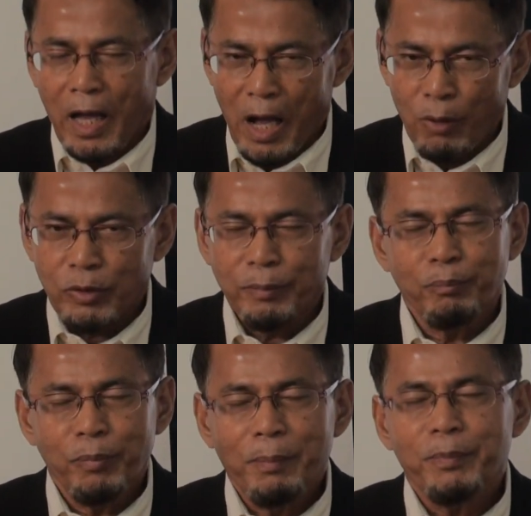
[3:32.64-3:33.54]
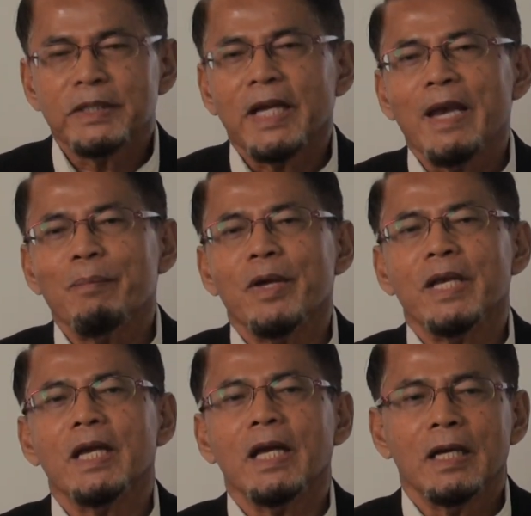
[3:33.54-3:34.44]
our purpose and
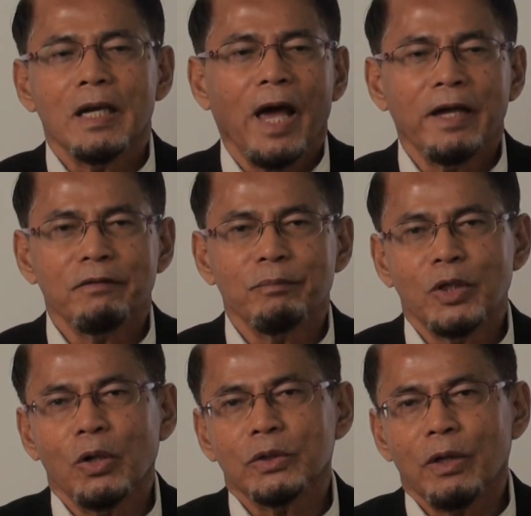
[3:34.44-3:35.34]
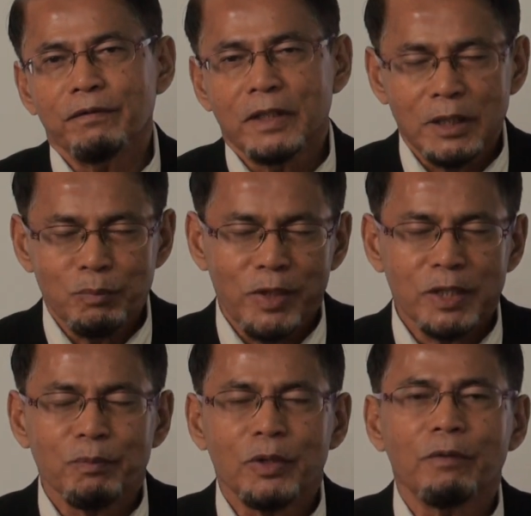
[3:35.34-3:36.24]
meaning in life, because of the
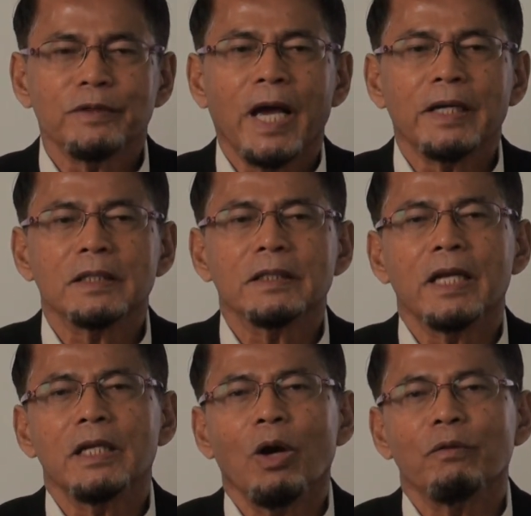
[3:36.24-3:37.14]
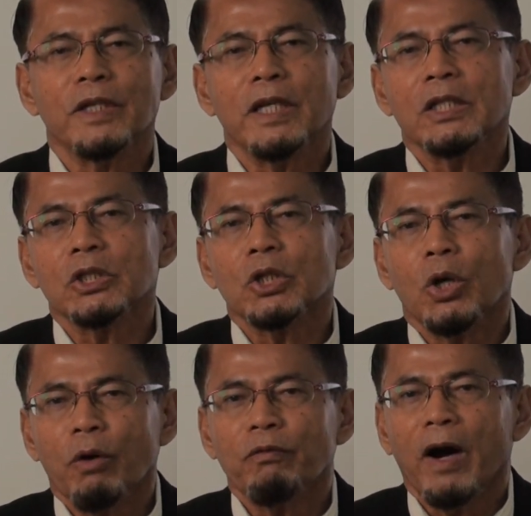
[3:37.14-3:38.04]
displacement of the understanding of the nature
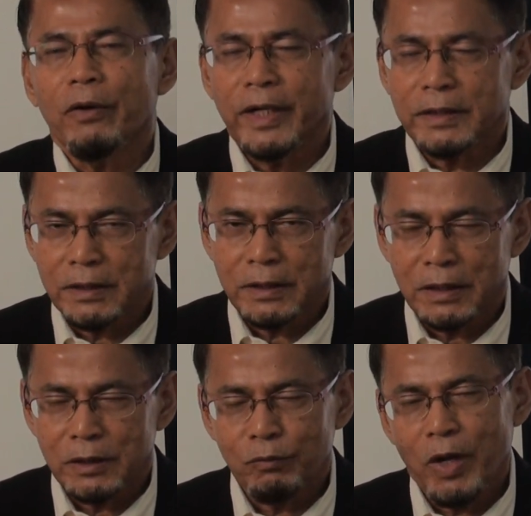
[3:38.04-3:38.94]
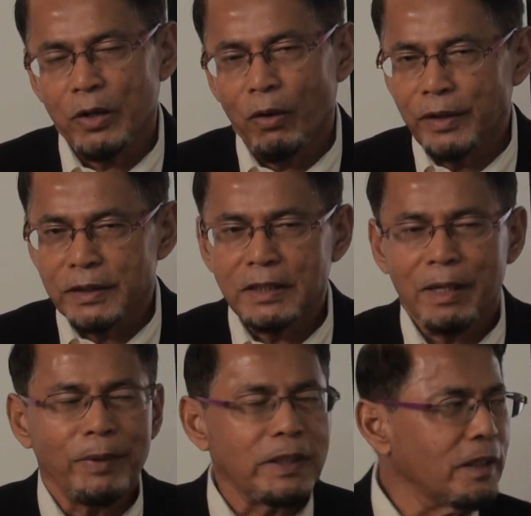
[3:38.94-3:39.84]
of our existence. We are not just
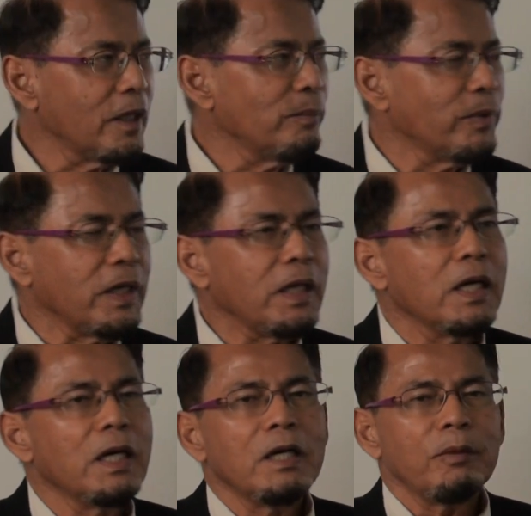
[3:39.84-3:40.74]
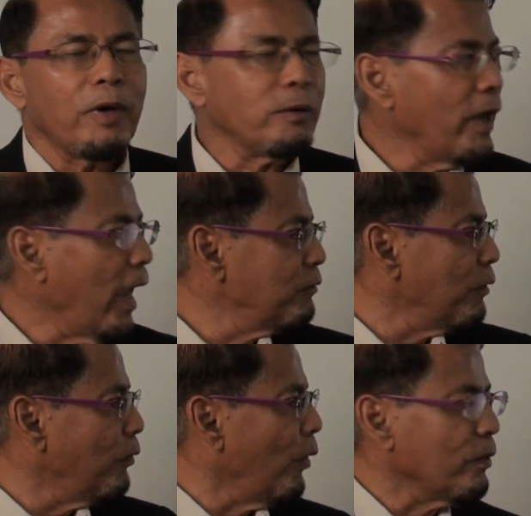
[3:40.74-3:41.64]
a material being, but we have the
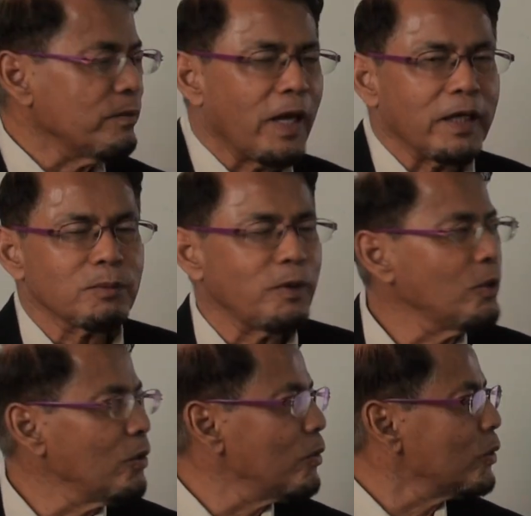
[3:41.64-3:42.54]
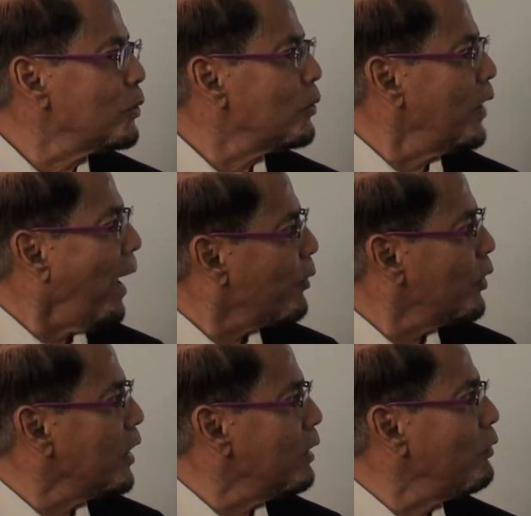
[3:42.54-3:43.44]
four rules I explained to you. So today I'm
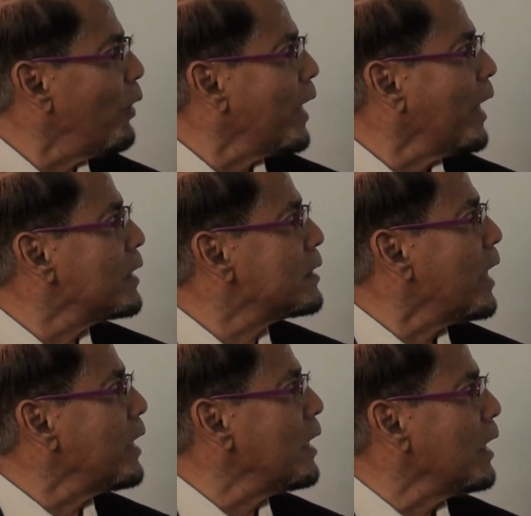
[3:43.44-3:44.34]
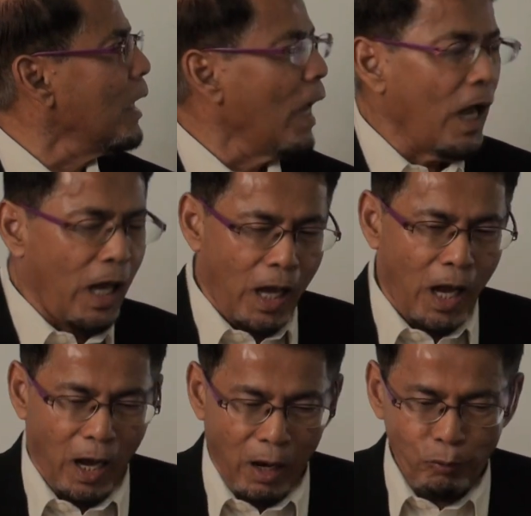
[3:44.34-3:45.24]
going to give you an understanding
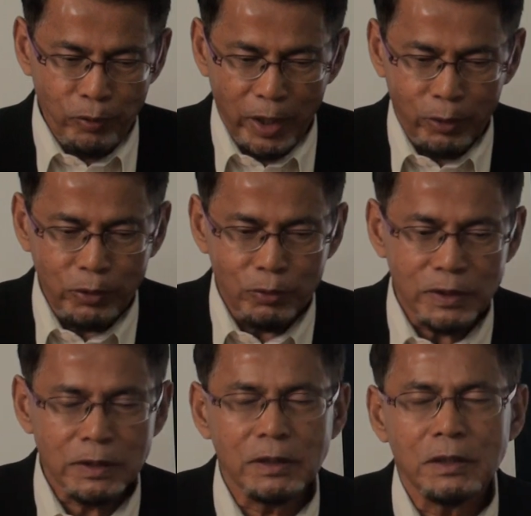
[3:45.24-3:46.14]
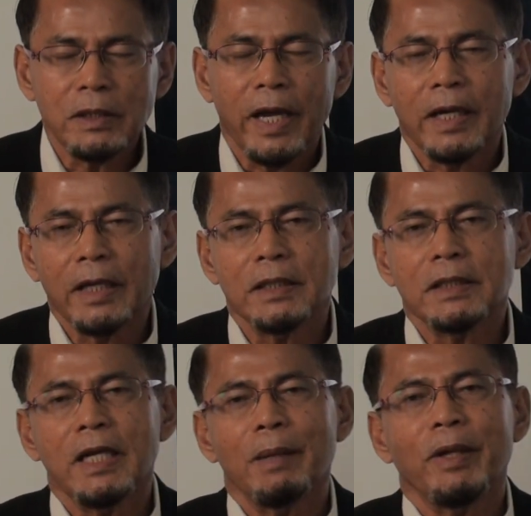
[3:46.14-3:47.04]
how we are going to see and
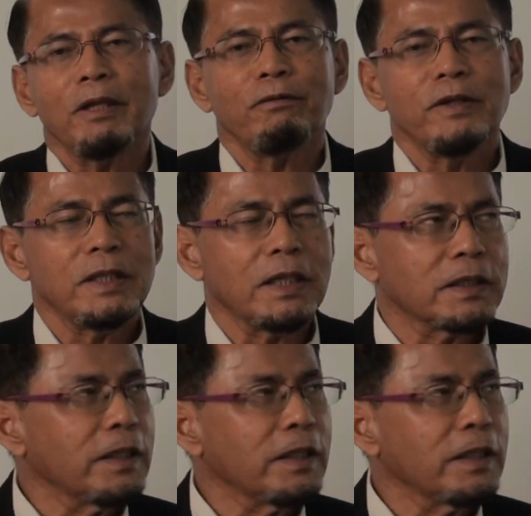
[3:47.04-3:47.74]
understand the metaphysics.